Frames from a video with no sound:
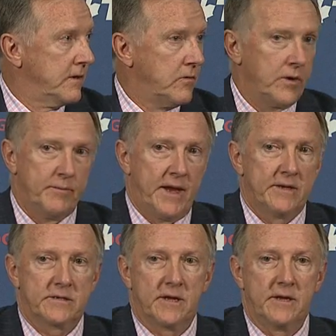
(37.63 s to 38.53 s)
Well, he
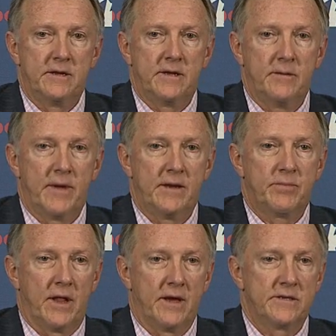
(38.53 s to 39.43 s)
made
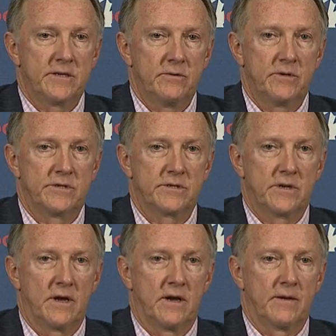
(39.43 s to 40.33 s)
plays. He was
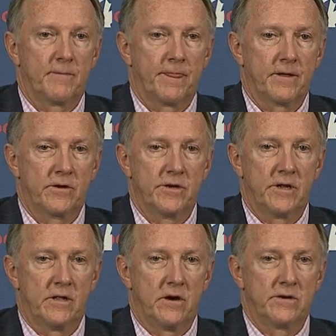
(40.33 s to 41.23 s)
good
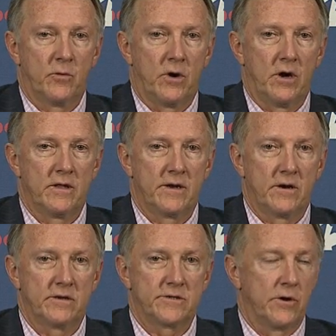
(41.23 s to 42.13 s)
along the wall in
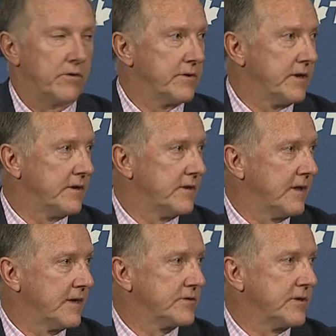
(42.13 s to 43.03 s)
our zone, and
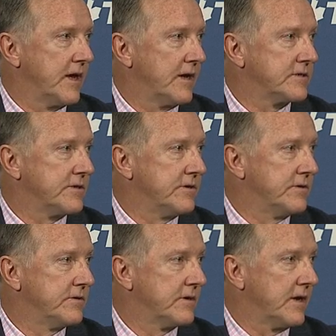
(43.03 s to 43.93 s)
that's what he has to
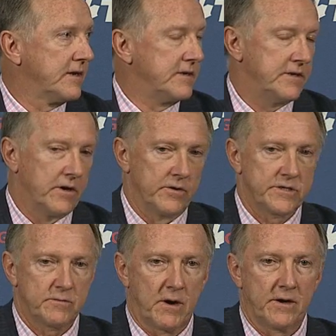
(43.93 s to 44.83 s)
do. And, he's
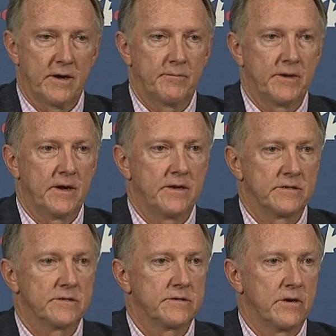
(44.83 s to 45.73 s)
smart up the
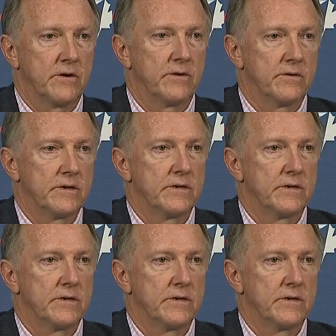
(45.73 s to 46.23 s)
ice. So